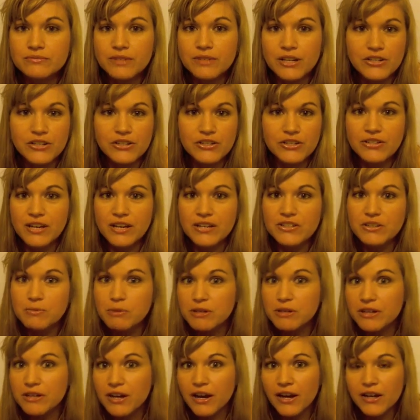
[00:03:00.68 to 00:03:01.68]
he just has to
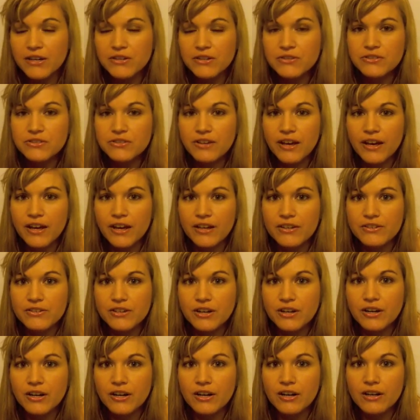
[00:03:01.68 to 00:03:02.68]
be nice, and
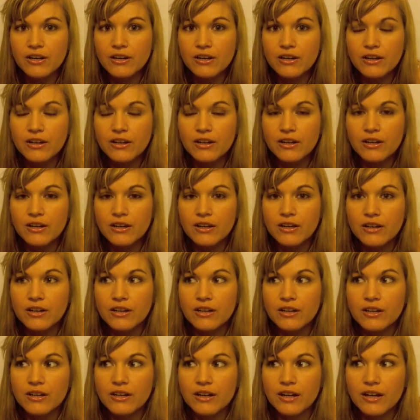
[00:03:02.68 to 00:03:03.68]

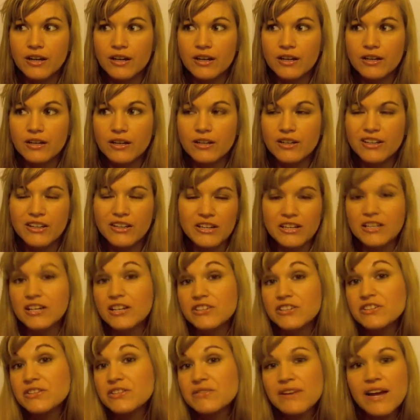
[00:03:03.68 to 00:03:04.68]
he
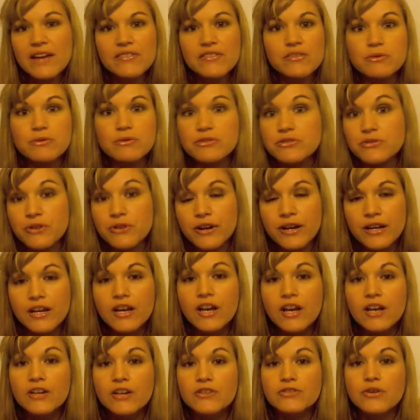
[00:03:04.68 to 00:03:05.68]
doesn't even have to be straight.
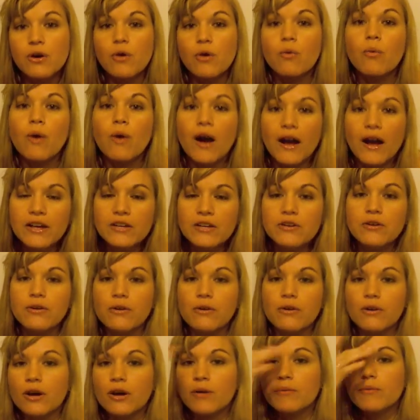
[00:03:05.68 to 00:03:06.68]
So why
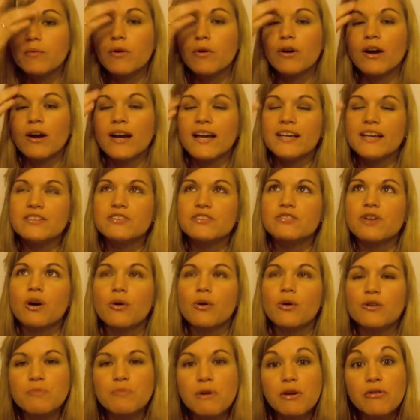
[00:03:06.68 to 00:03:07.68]
Europe? Well, I guess it's
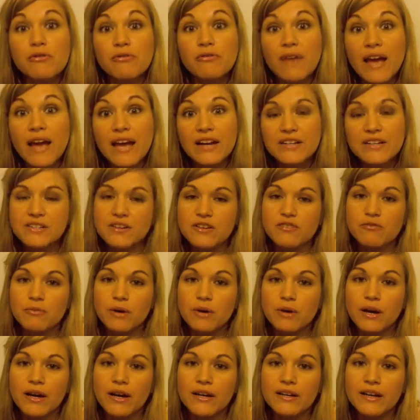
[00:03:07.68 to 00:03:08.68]
always been a fantasy of
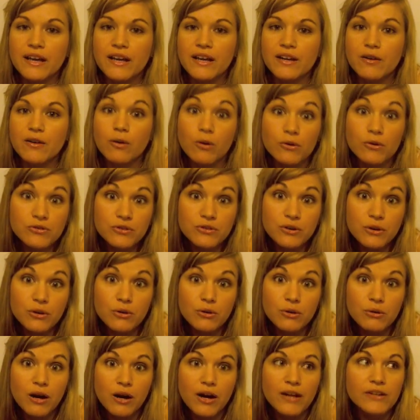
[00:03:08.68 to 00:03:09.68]
mine, and
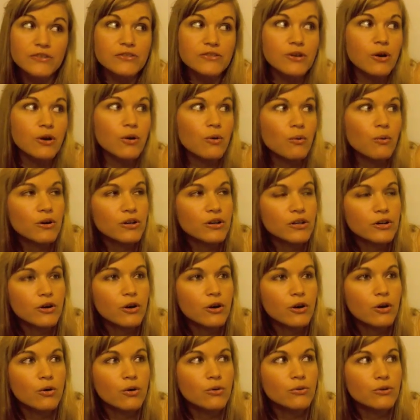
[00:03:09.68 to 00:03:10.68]
also I don't want to
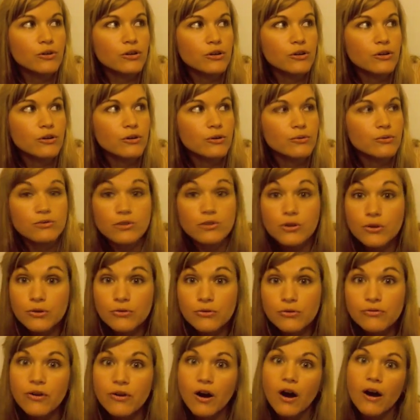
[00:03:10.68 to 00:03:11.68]
go,
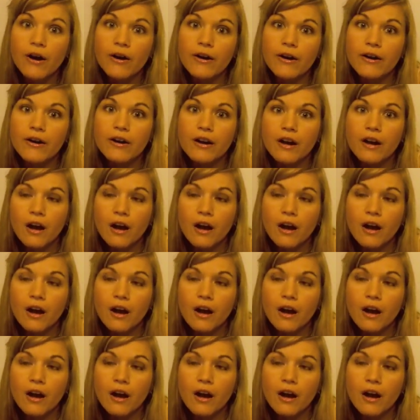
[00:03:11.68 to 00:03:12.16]
too far.